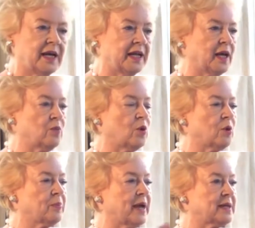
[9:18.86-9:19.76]
And I
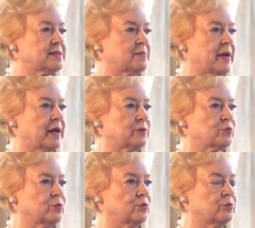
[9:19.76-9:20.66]
walked past the
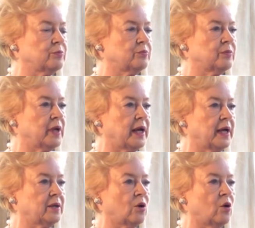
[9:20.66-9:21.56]
bathroom,
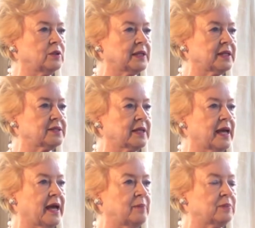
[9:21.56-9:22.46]
and all the kitchen
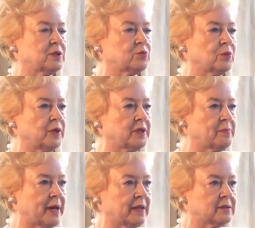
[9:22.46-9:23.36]
cabinets were in the
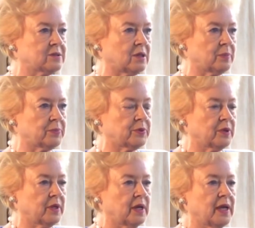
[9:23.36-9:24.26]
bathtub.
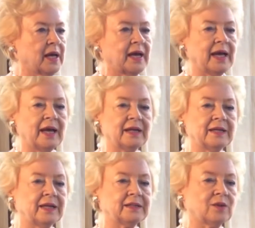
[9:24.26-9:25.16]

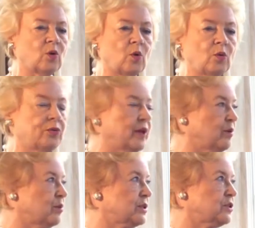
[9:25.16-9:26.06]
And the whole
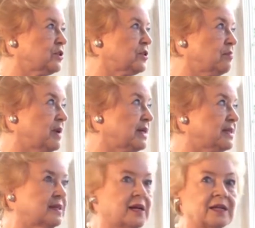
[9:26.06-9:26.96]
thing was just a
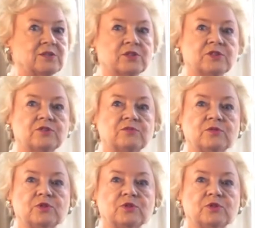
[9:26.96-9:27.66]
mess, and I just